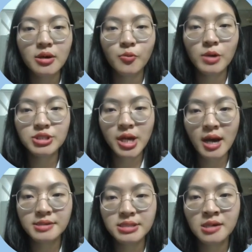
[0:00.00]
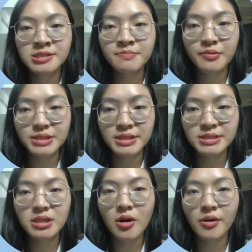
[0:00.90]
which helps us
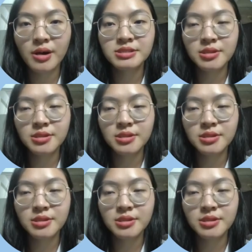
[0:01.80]
predict organ